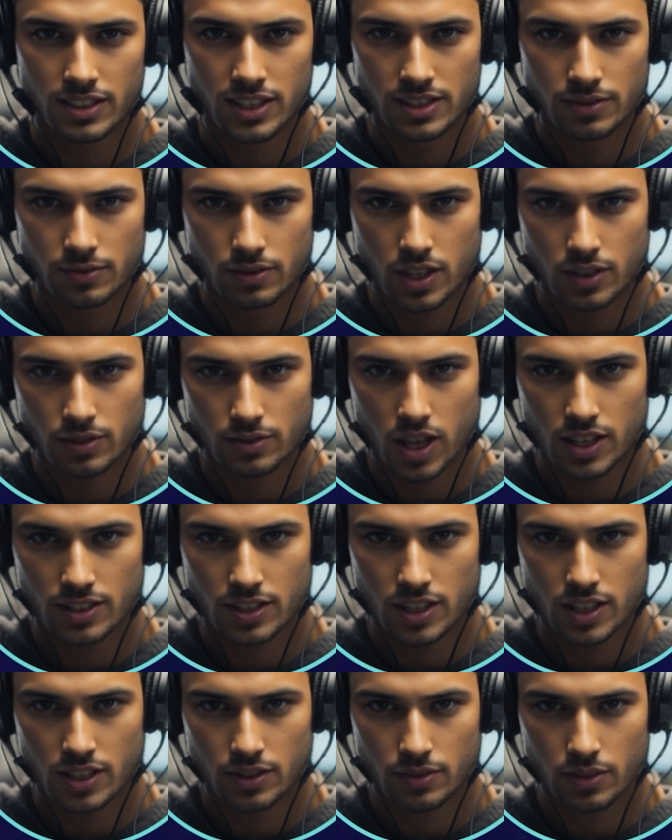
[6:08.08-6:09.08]
template, but
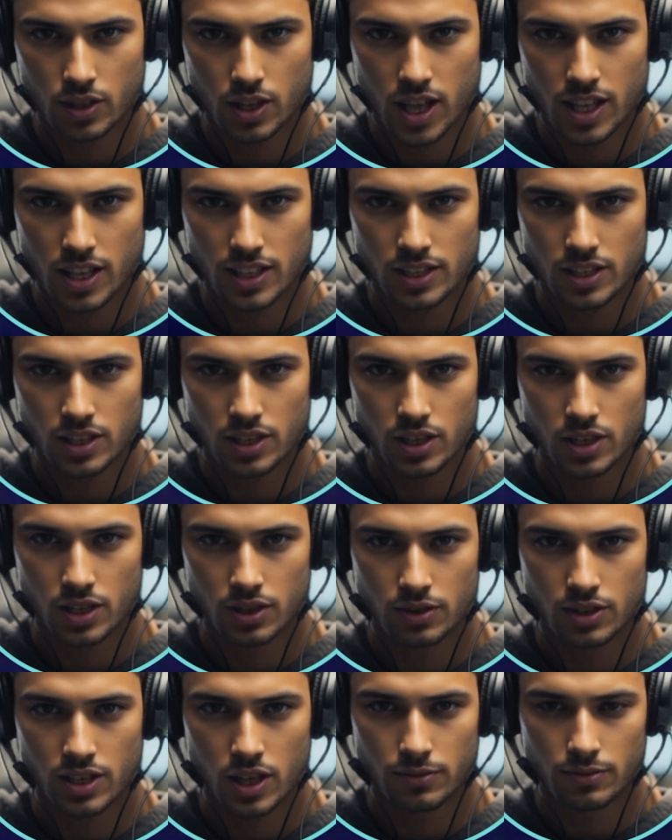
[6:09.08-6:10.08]
there's plenty to choose
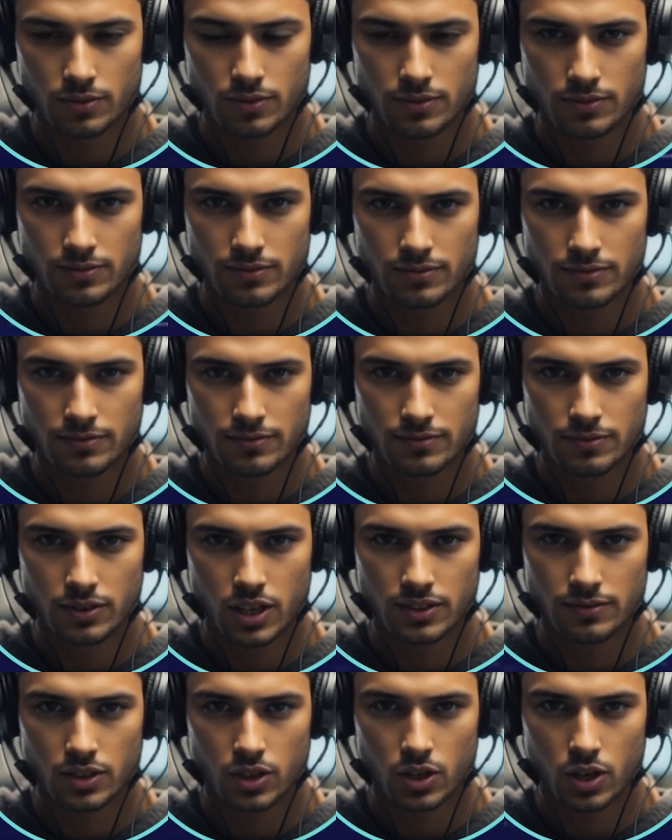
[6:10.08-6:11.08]
from.
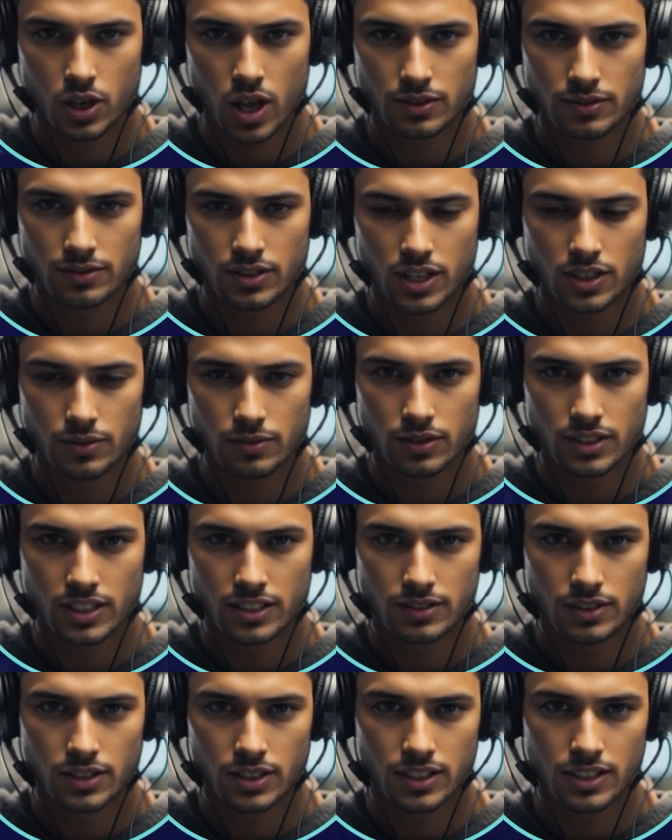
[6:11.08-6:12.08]
If you're looking for a
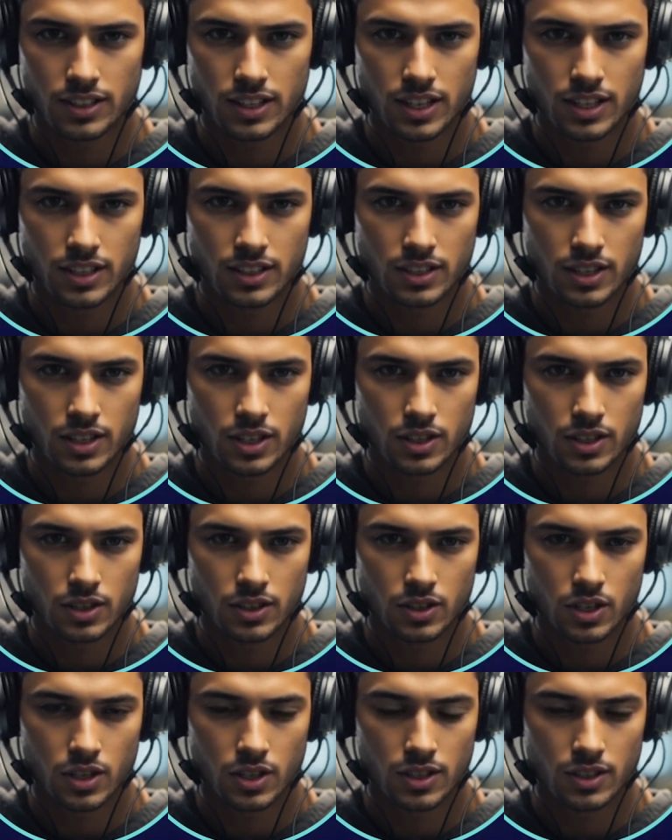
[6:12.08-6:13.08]
specific design,
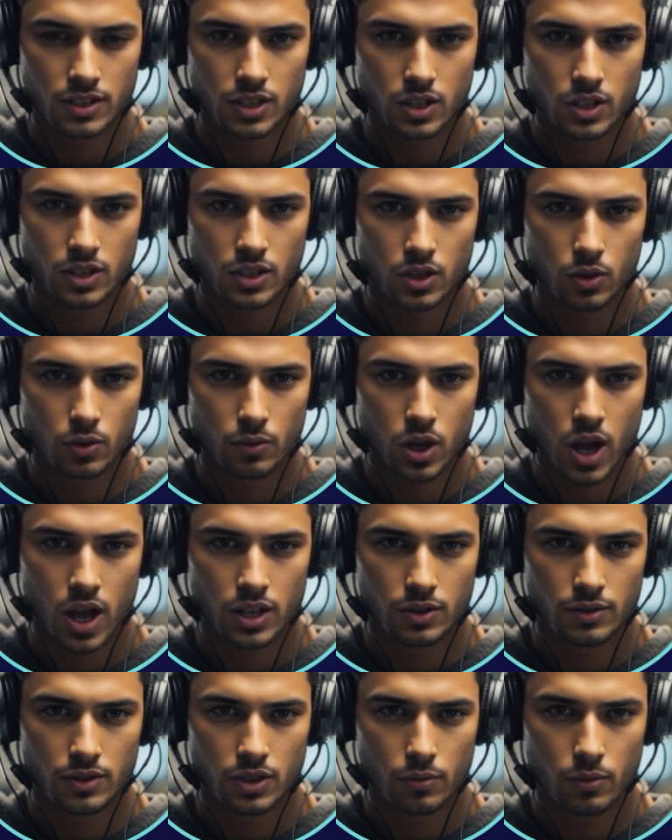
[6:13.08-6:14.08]
just search or
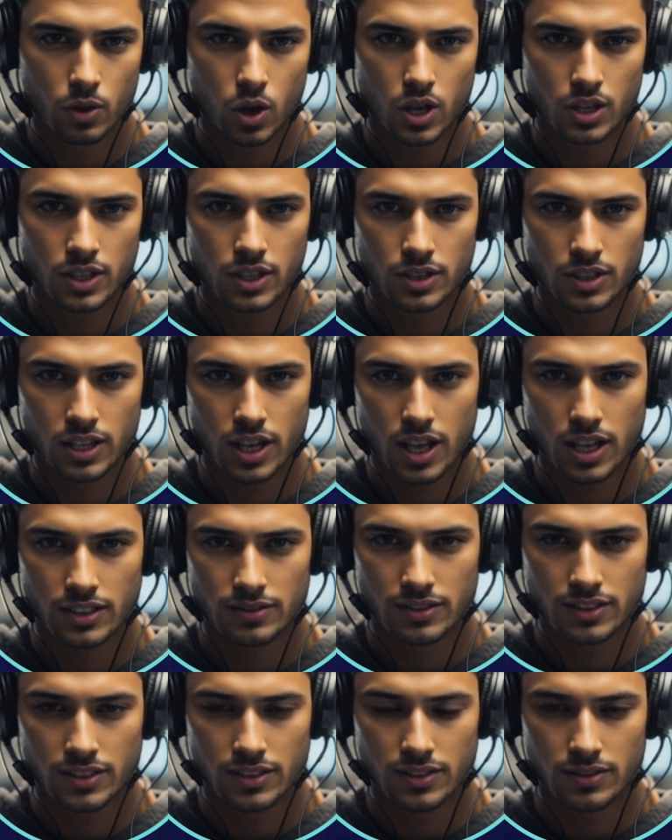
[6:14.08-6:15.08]
browse the bar to the
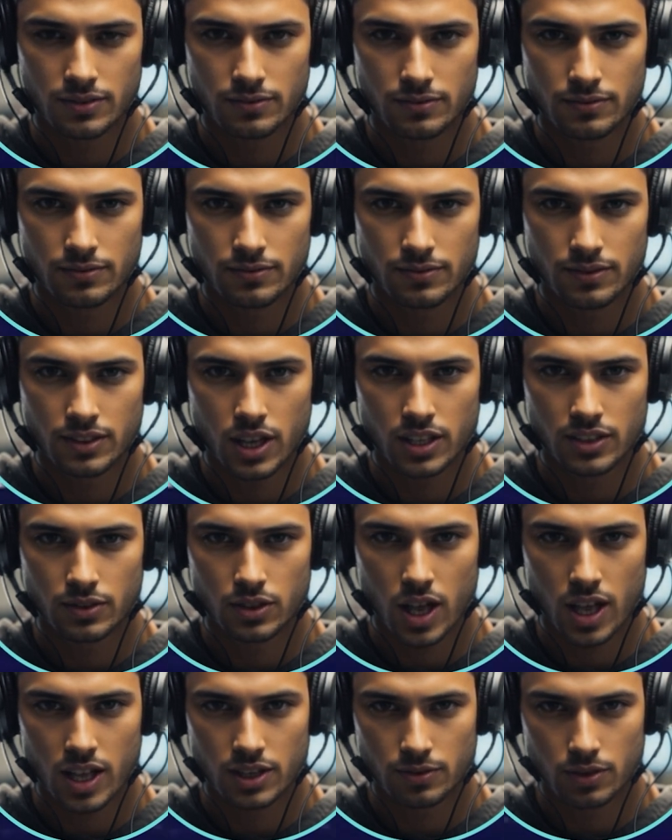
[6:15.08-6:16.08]
left. Here
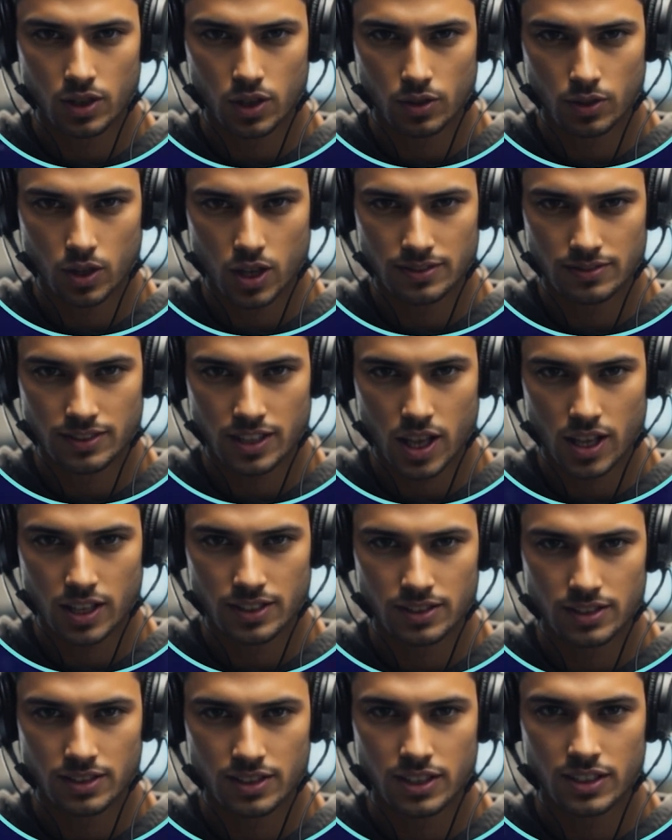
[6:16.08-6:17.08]
I upload my
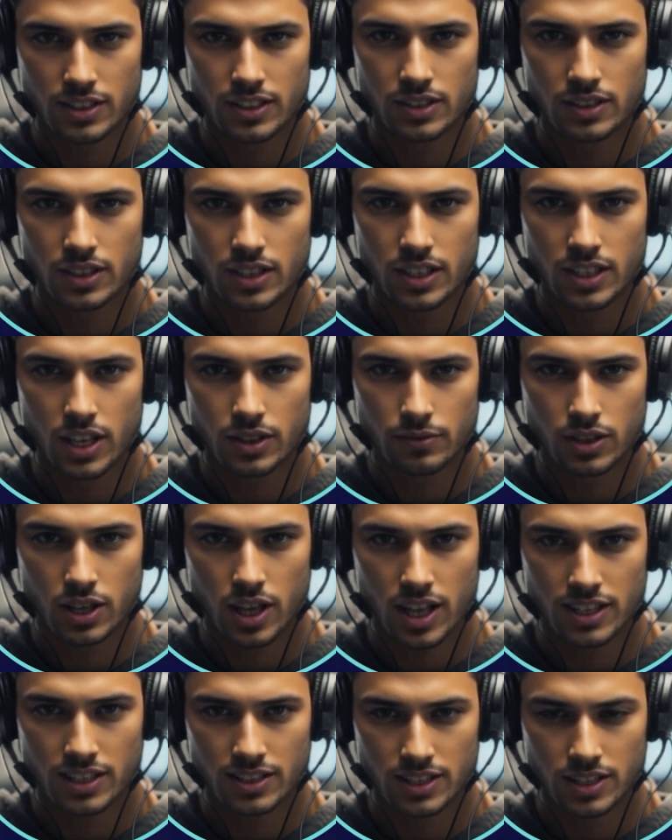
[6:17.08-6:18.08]
files. It can be
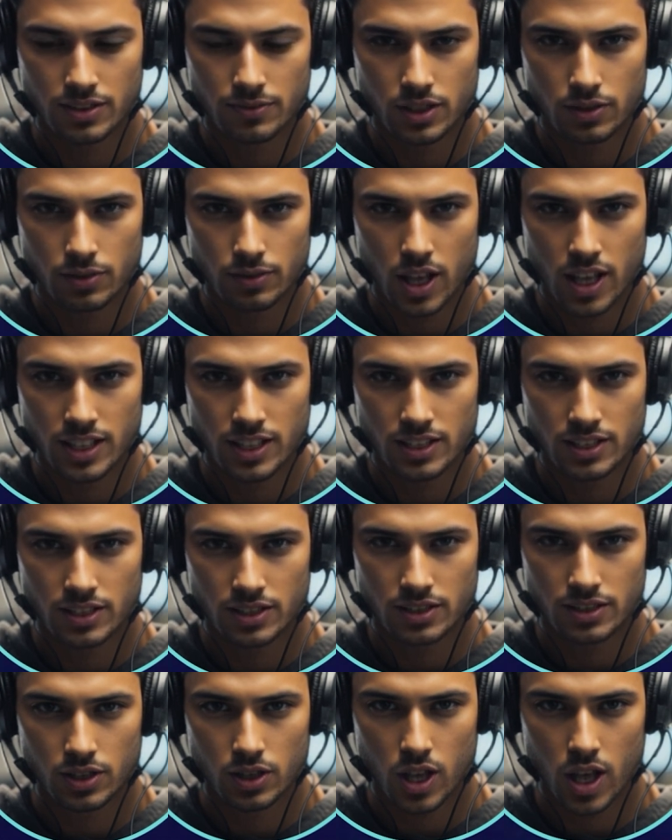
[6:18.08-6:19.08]
anything from
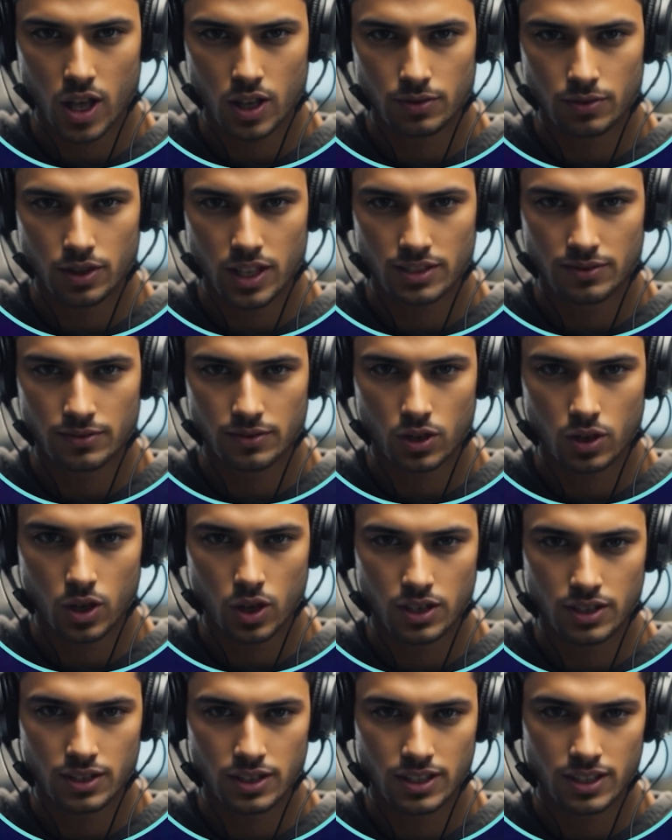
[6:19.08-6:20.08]
pictures or
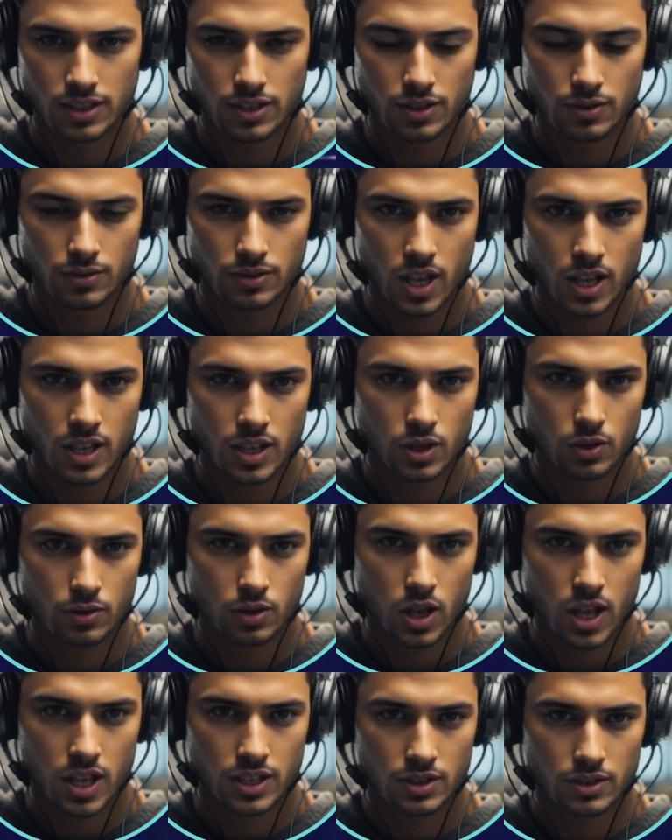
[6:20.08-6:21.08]
MP4s, video
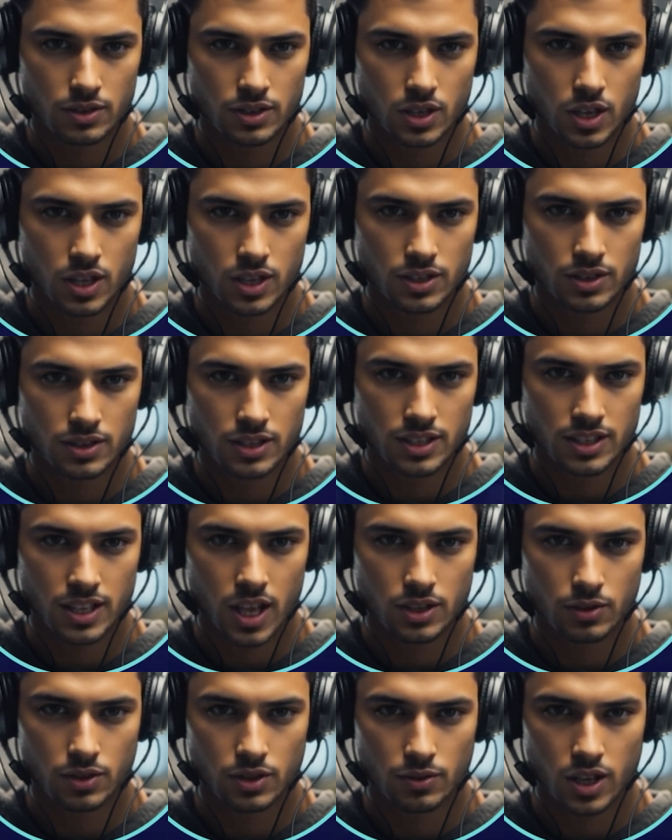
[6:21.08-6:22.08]
files, to
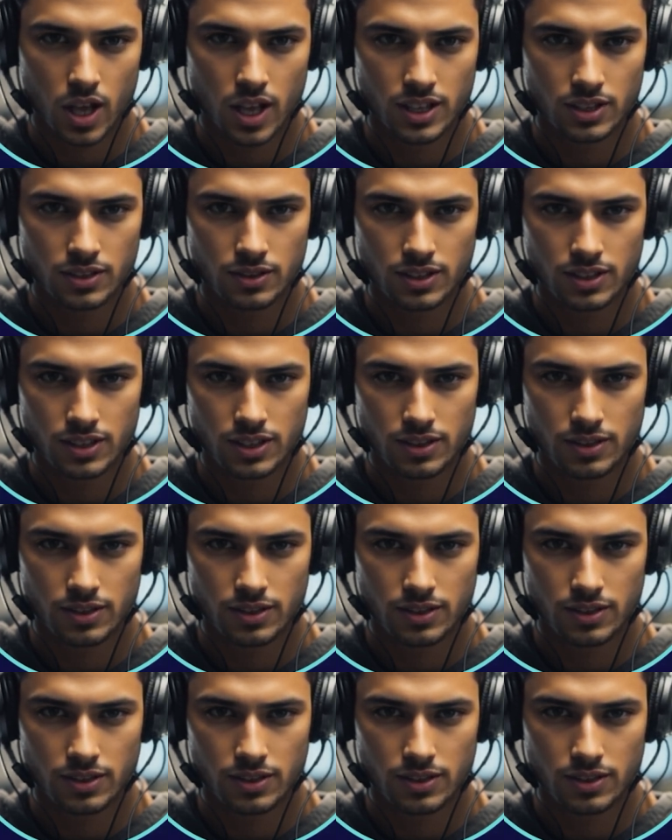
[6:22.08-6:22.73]
sound files.